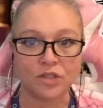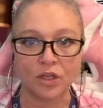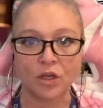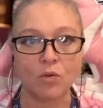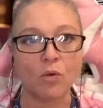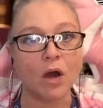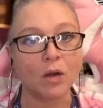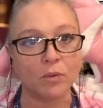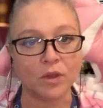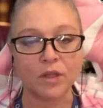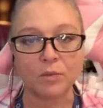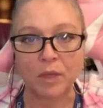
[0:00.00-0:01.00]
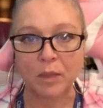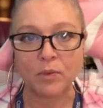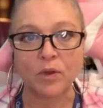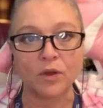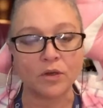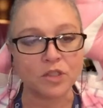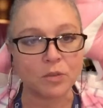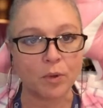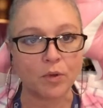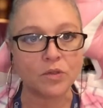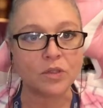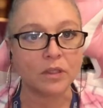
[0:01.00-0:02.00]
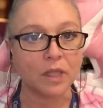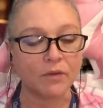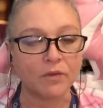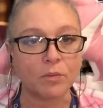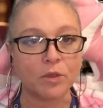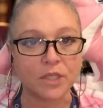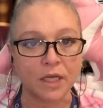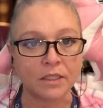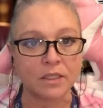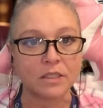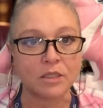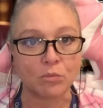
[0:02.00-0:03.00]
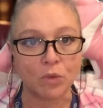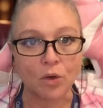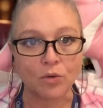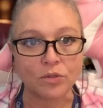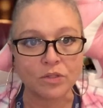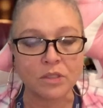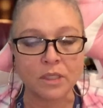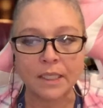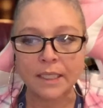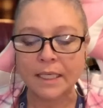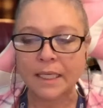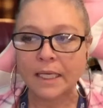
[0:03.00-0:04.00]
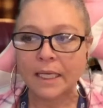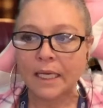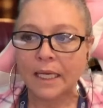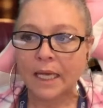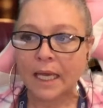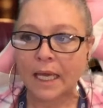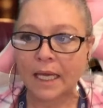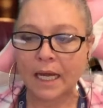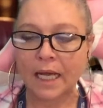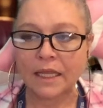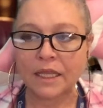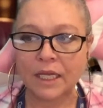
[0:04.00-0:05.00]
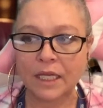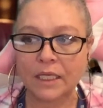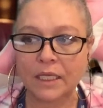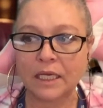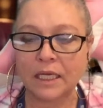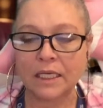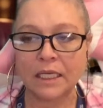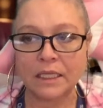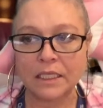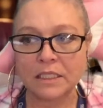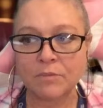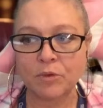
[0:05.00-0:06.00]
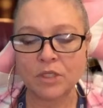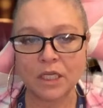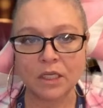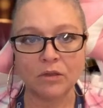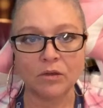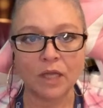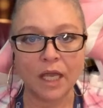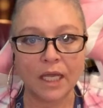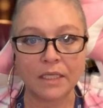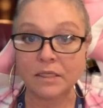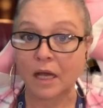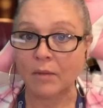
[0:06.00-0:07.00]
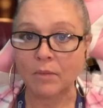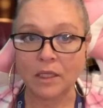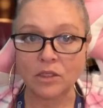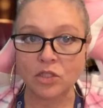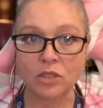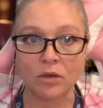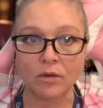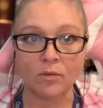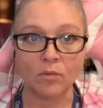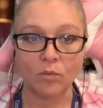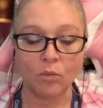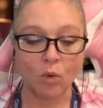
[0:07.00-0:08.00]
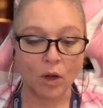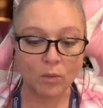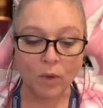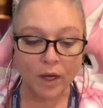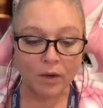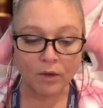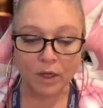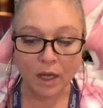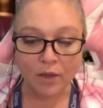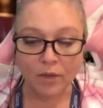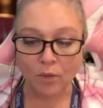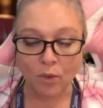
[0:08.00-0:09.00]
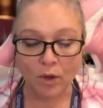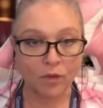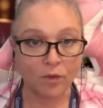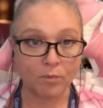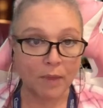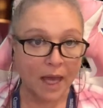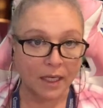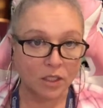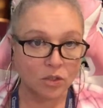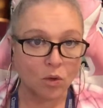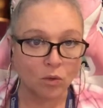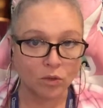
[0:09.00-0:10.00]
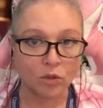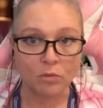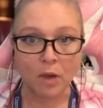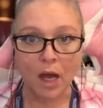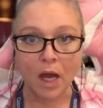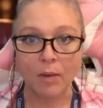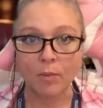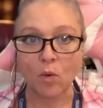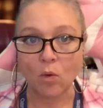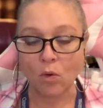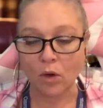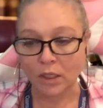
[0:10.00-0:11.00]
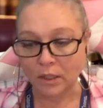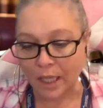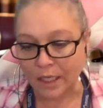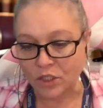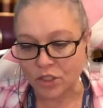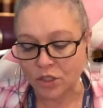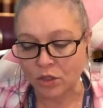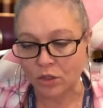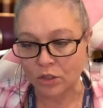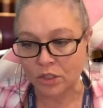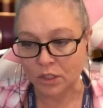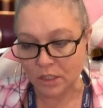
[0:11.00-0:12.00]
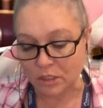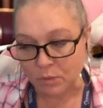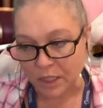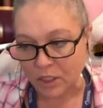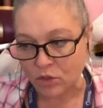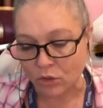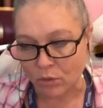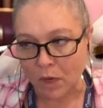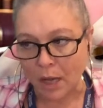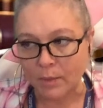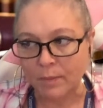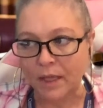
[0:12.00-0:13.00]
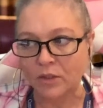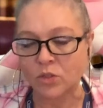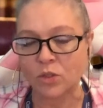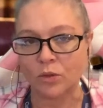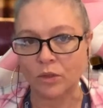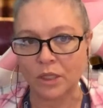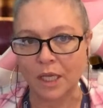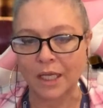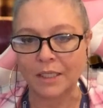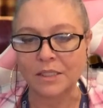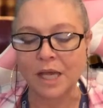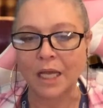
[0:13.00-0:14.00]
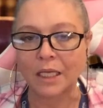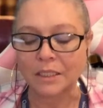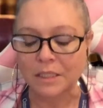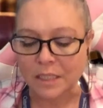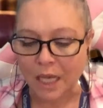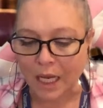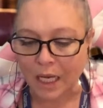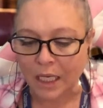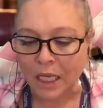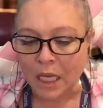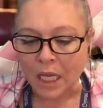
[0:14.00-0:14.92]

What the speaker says: that go on with the people that are supposed to love and protect us the most. And I think that in this particular case, I'm uncertain one way or another whether Maddie told her mom or alleged to speak to her mom about certain things. I can say